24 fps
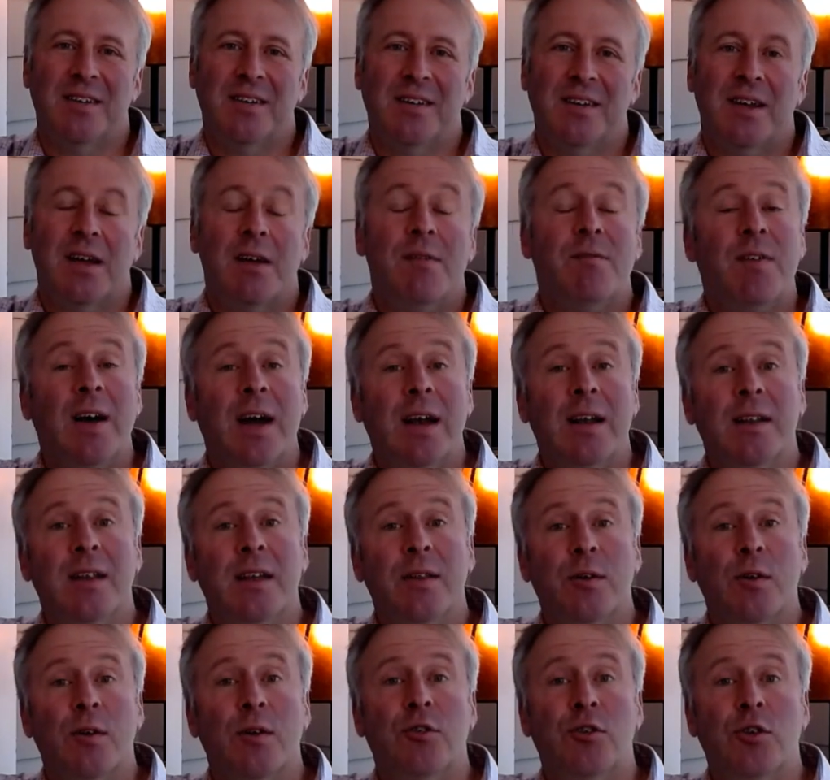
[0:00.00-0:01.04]
Finally,
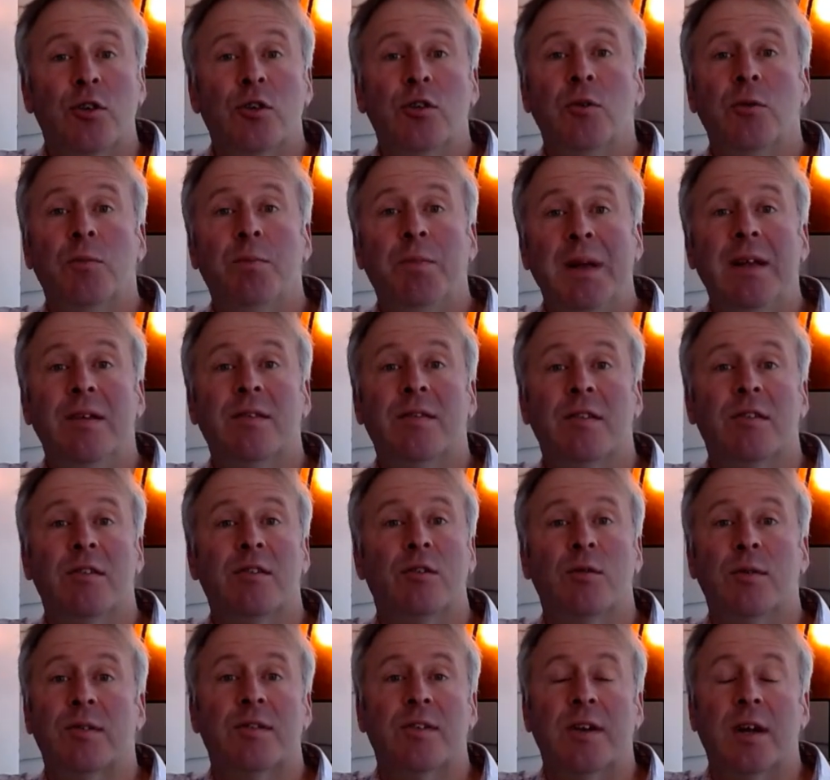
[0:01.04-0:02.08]
there are two pieces to
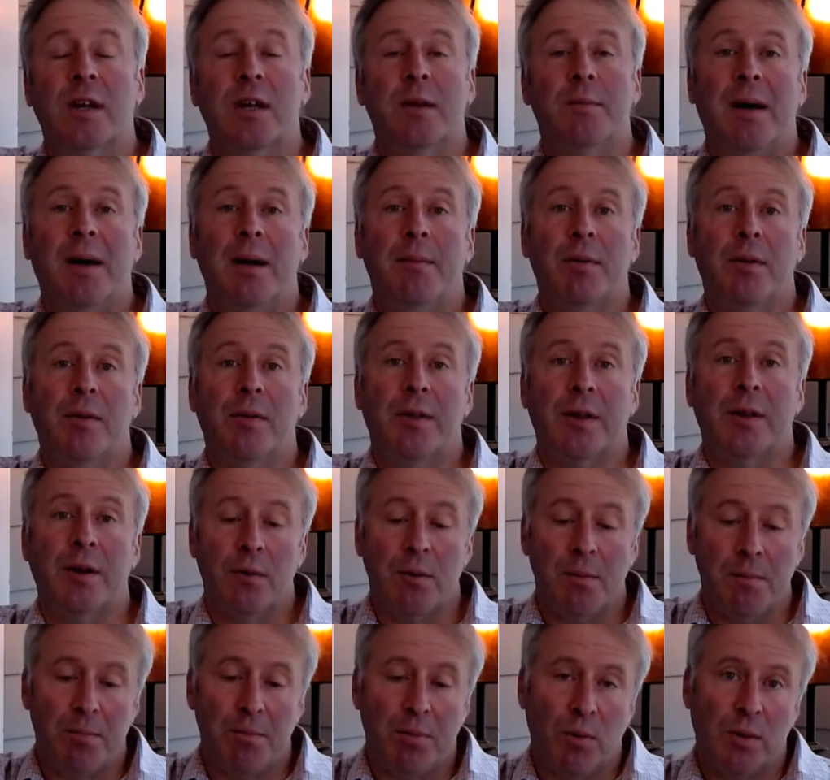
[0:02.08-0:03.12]
a study Bible that are
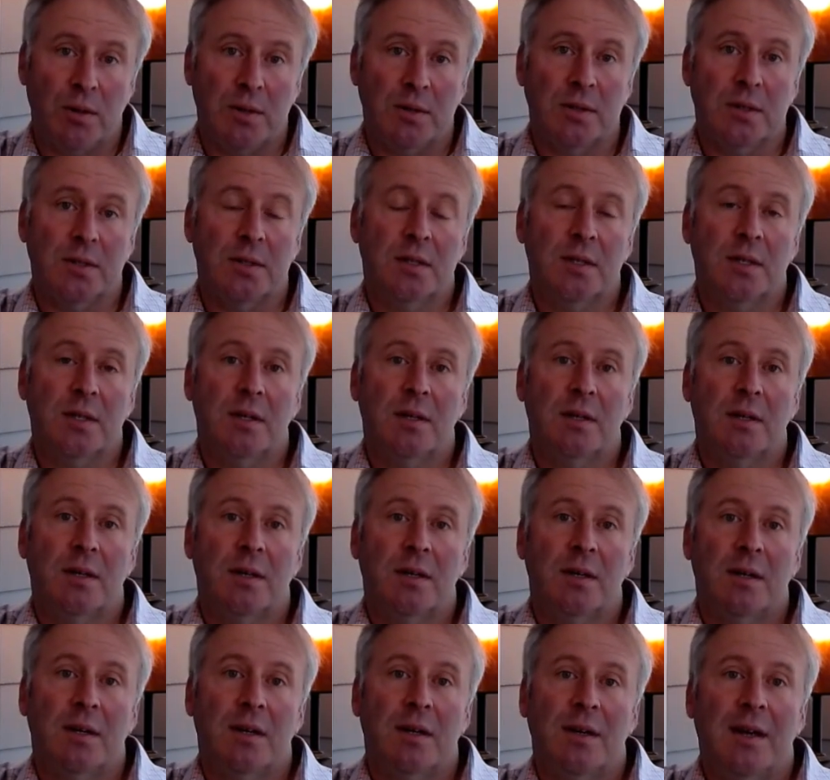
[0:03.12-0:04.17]
important.
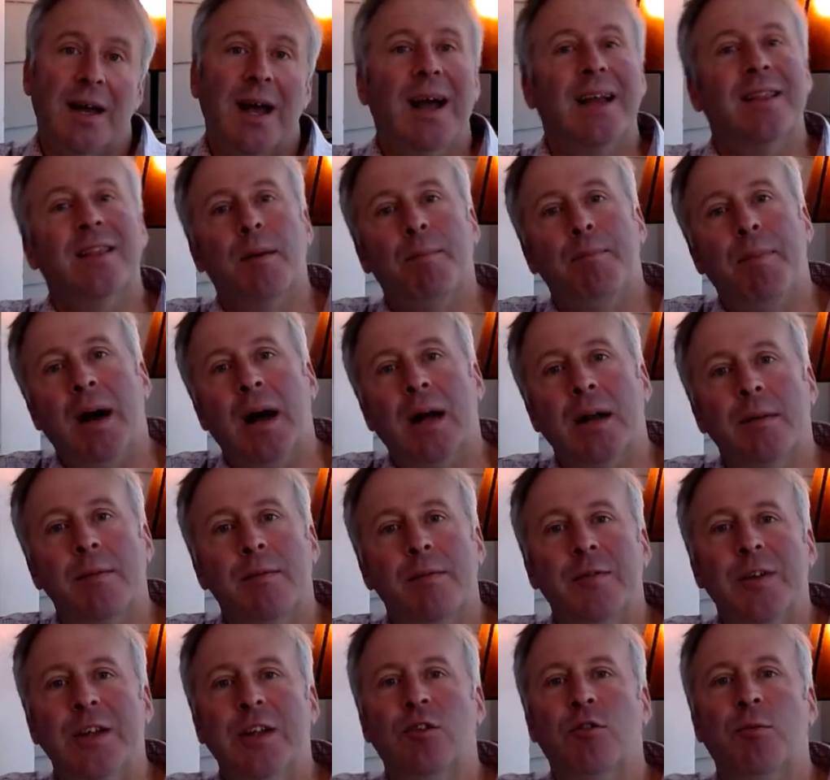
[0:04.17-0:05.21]
At the bottom of
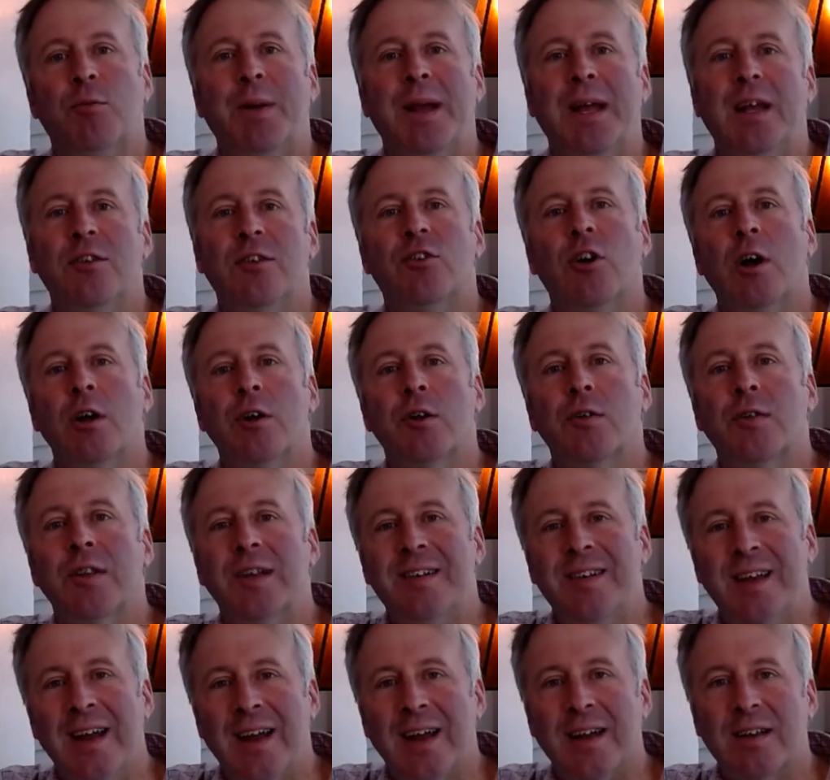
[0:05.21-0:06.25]
each page, under the
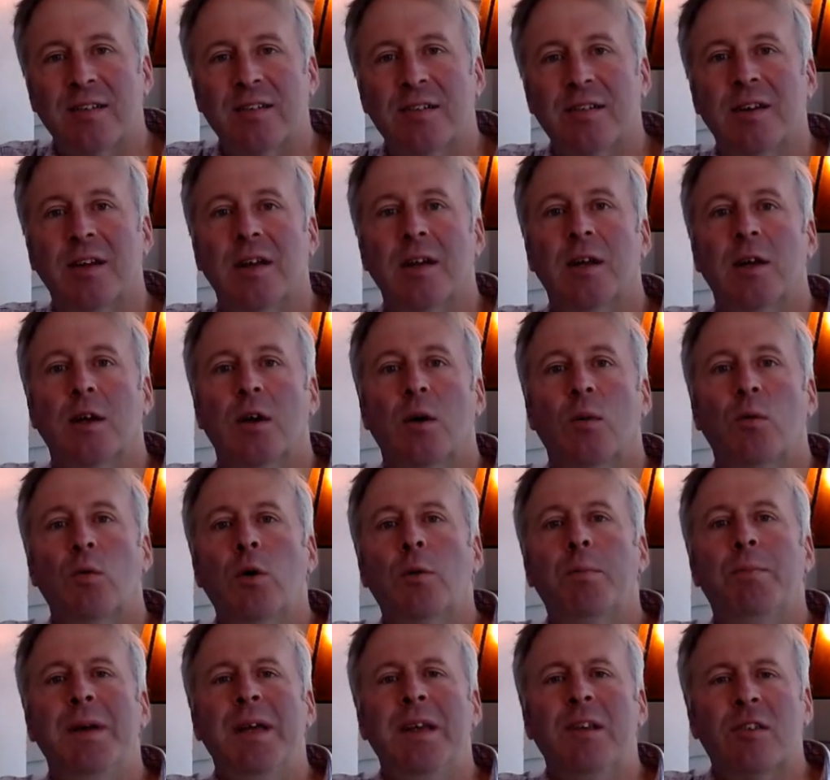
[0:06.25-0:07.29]
text, will
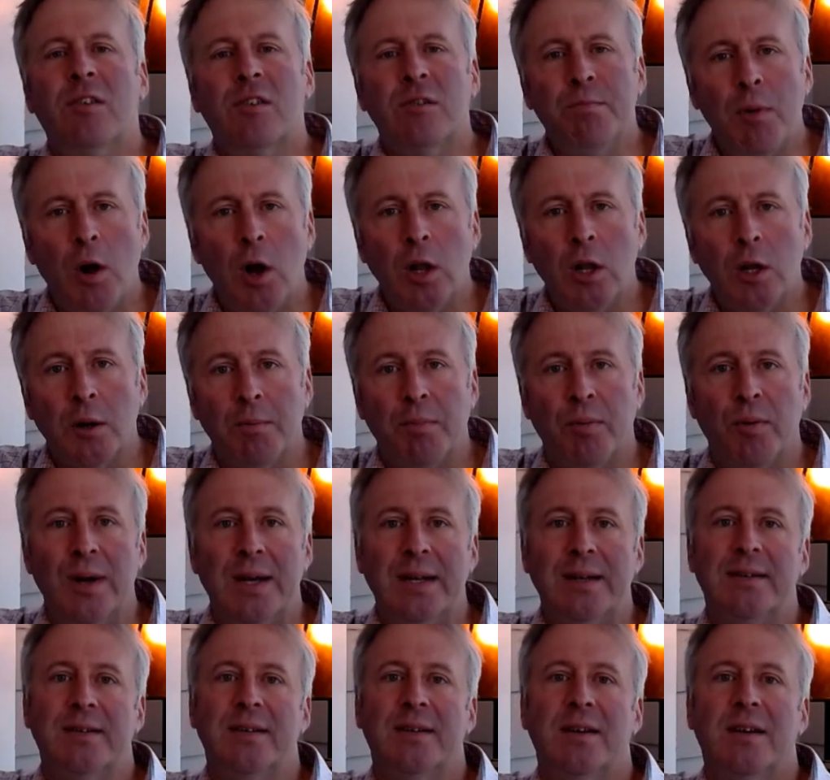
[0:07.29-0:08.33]
be smaller
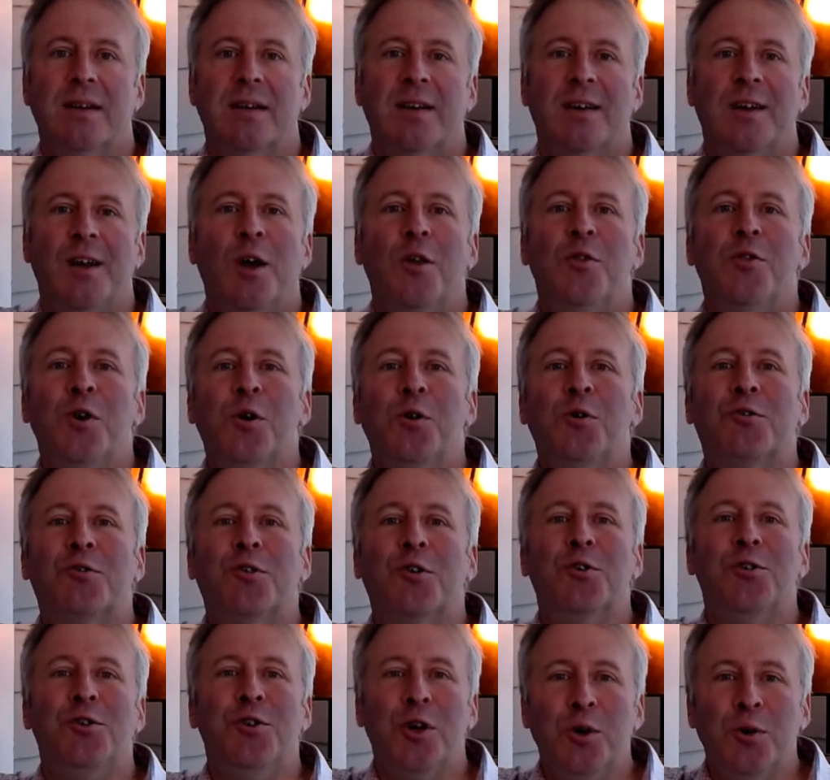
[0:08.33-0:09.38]
print. Those are
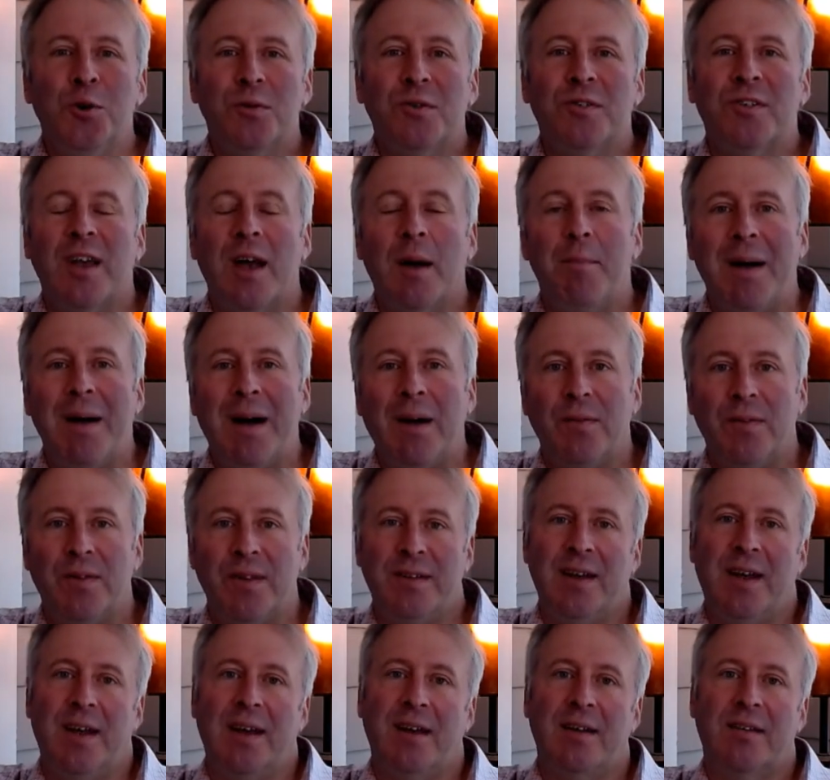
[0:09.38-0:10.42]
notes about the
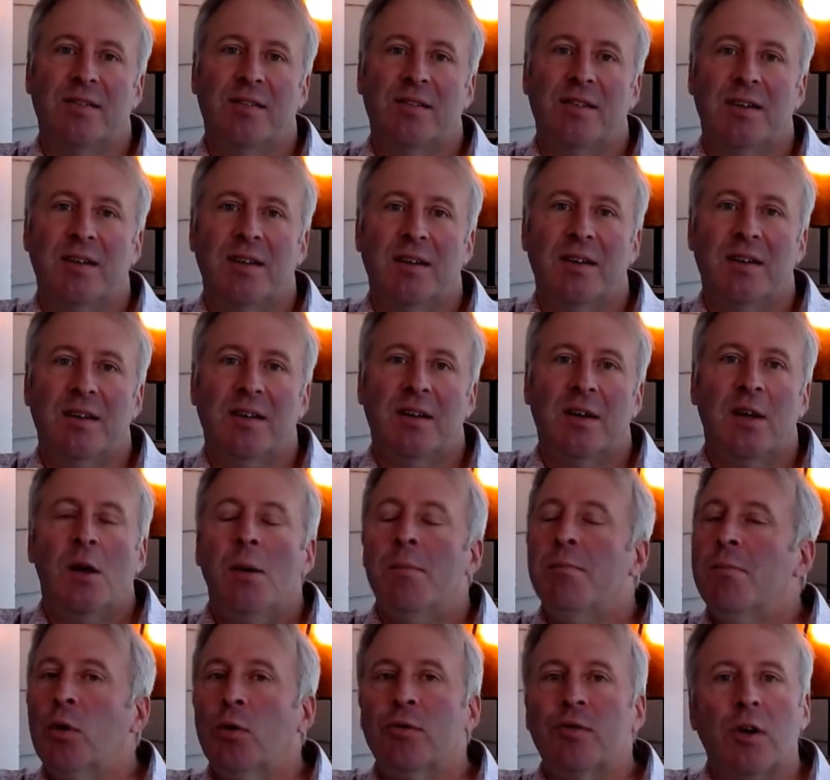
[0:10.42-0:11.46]
text.
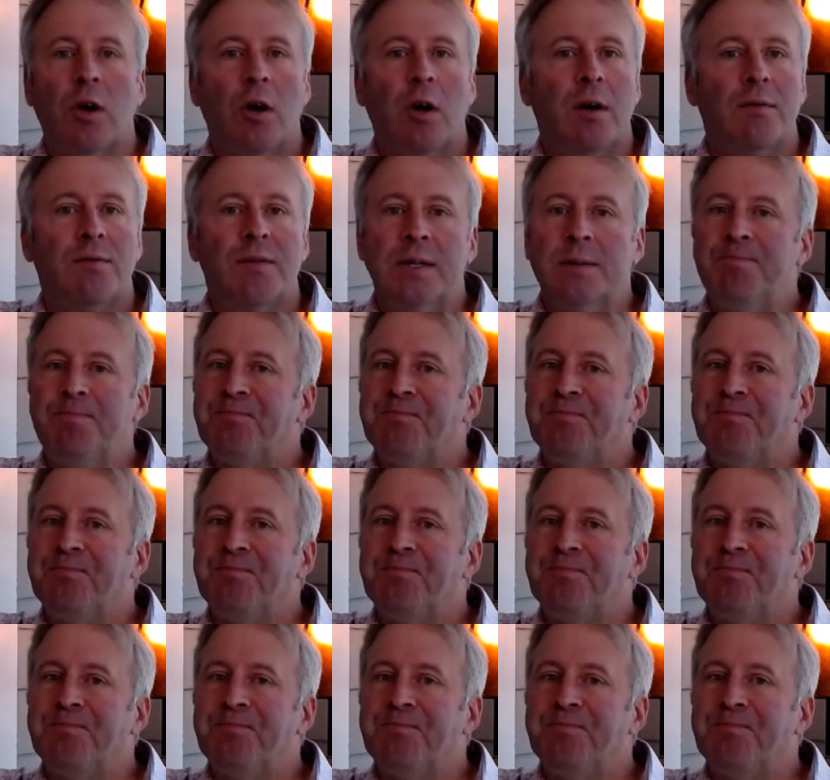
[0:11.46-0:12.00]
Most often,